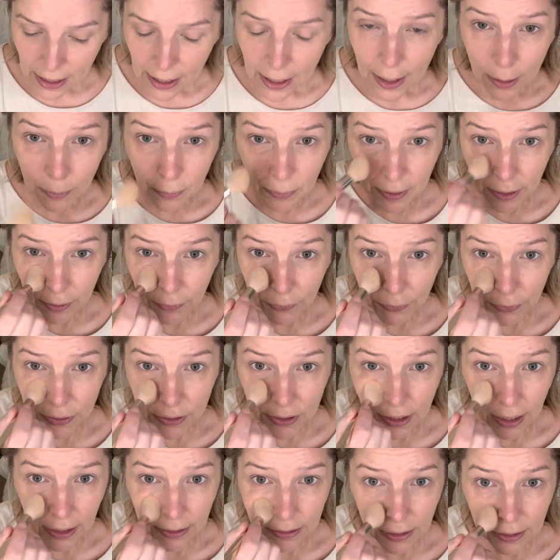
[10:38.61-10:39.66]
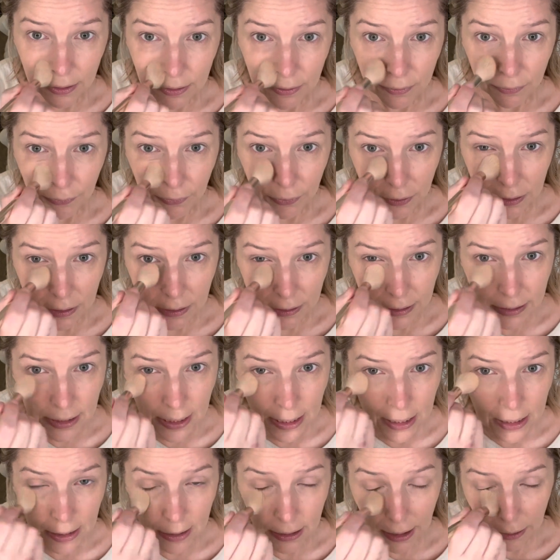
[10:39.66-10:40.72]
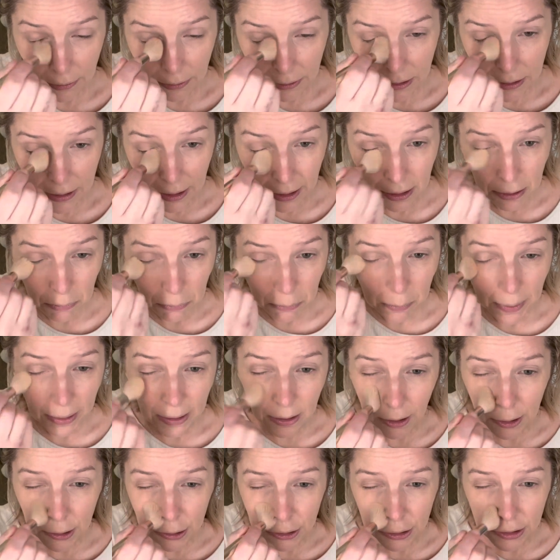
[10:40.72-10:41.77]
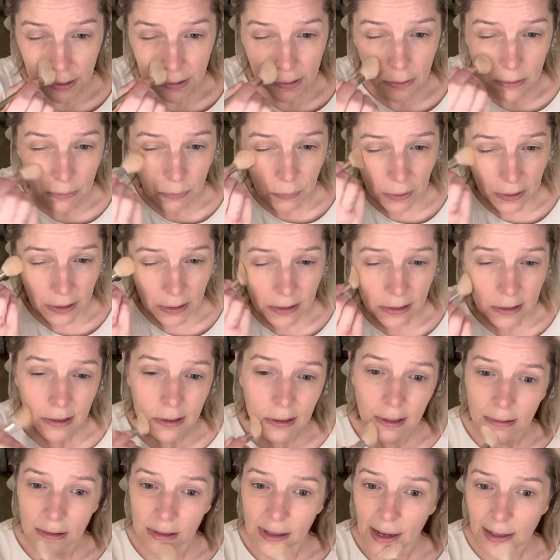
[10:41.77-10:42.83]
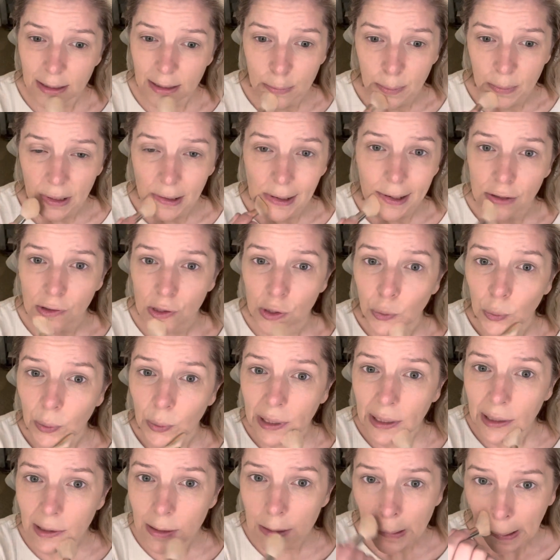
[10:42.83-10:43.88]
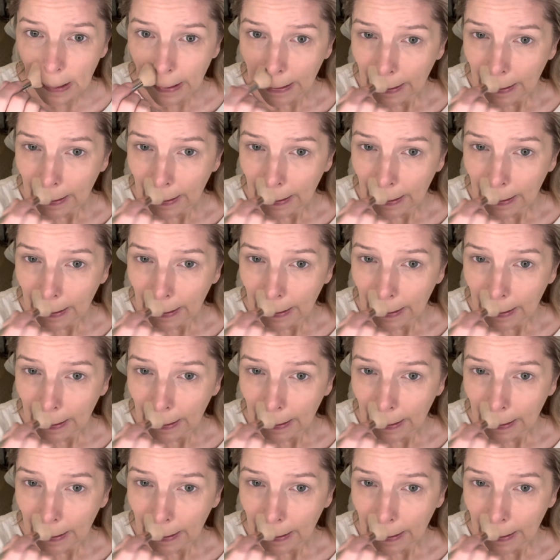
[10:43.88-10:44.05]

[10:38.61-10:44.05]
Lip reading: And when I first got the first 10, I was like, oh my gosh, what is this gonna last me, like 2 weeks?